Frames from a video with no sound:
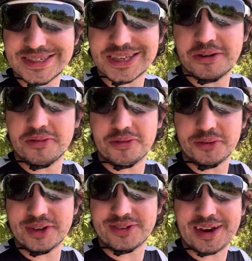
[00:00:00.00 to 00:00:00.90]

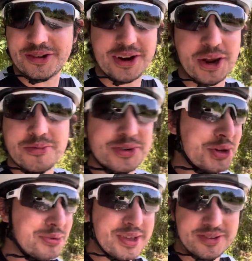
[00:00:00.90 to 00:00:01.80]
skillful descender. I don't
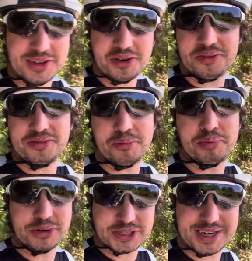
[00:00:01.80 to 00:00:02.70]
do this enough to
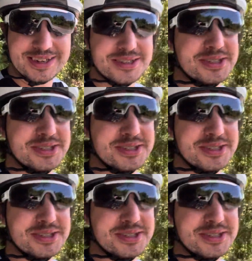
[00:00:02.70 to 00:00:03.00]
push it.